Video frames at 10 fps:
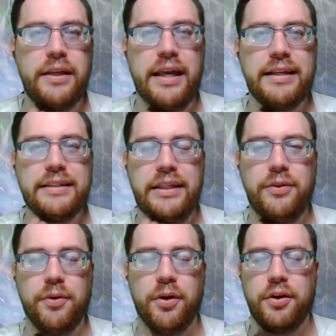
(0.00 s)
decks that
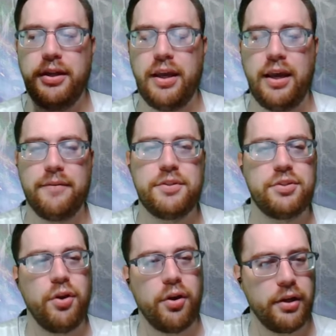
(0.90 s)
you already have
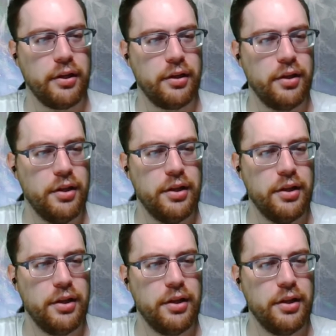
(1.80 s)
started.